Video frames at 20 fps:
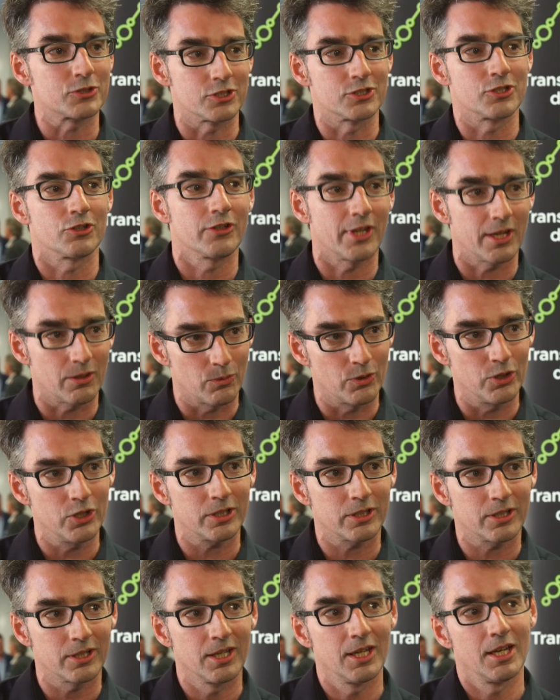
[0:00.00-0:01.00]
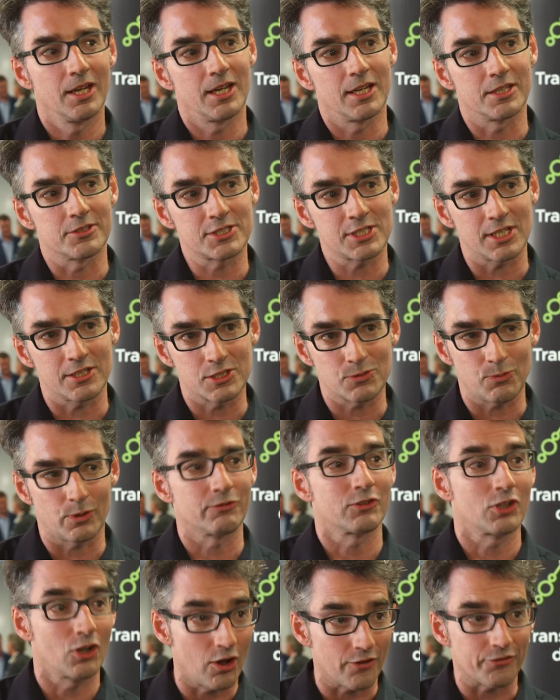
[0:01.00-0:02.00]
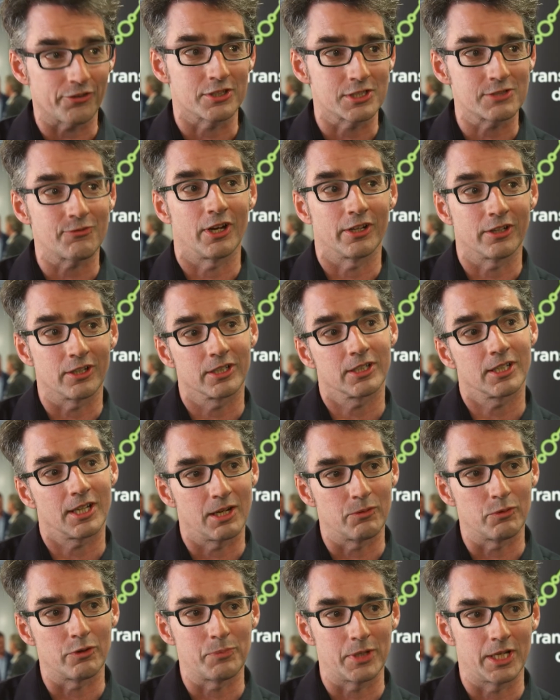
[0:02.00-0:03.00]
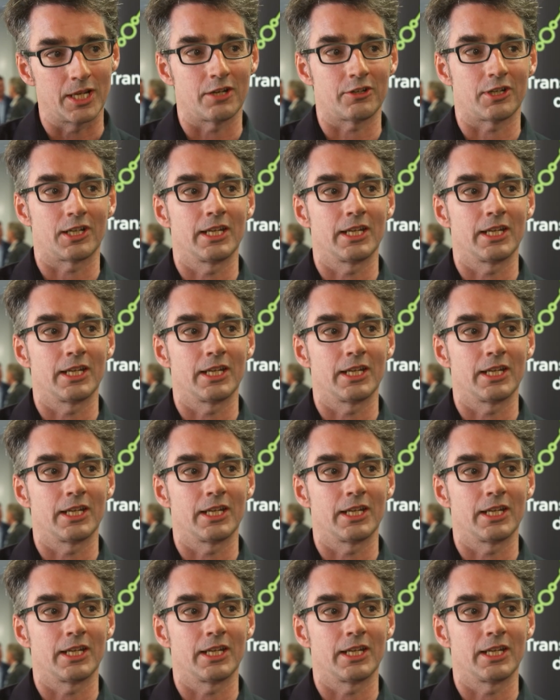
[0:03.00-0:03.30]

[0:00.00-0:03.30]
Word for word: to do that work. And since we've got this funding, um, we've been able to